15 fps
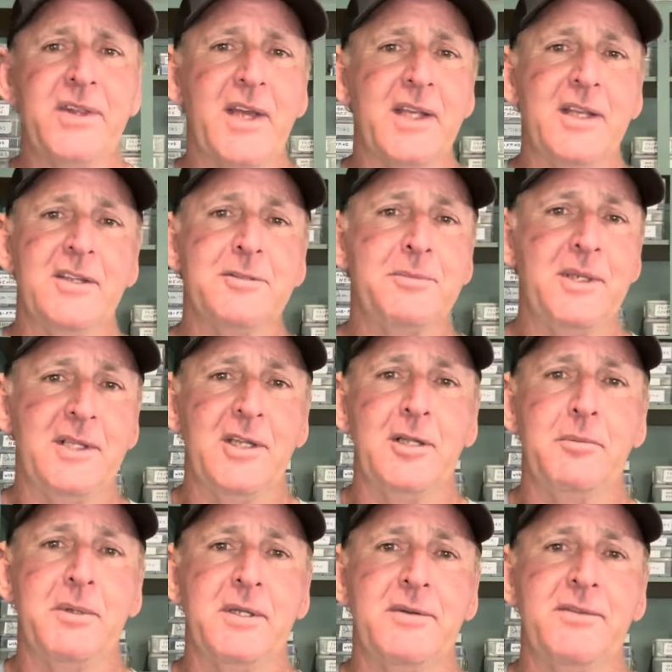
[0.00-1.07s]
that gives me a little
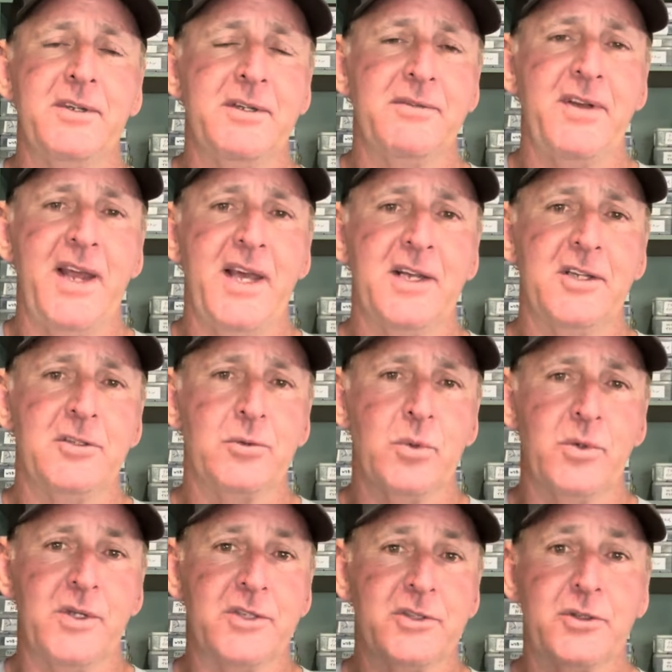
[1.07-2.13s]
bit of an advantage
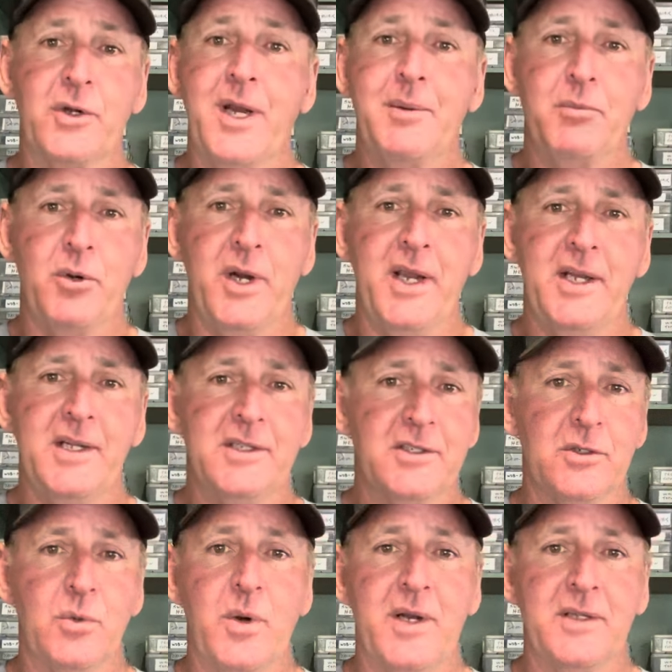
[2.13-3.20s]
where the straight braid
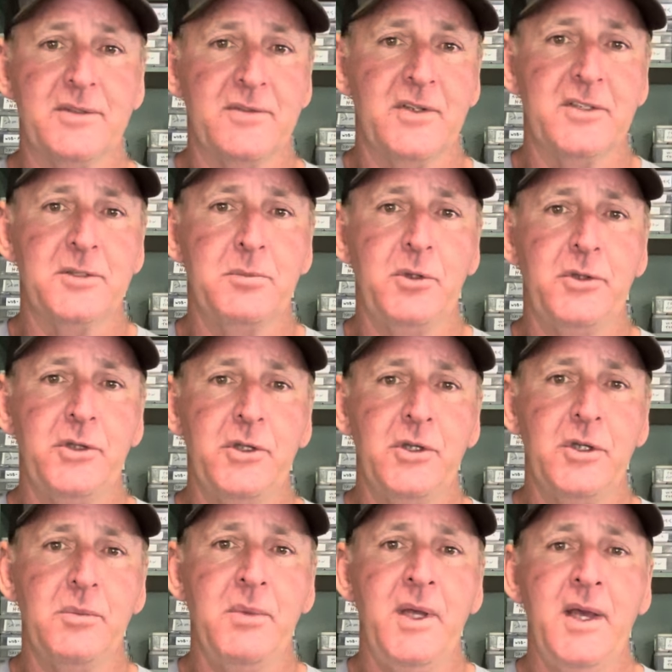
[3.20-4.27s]
isn't quite as visible to
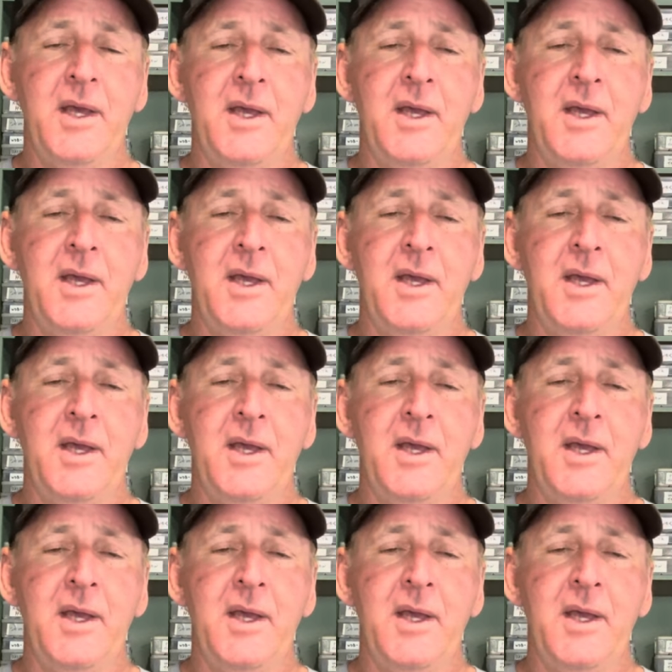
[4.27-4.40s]
them.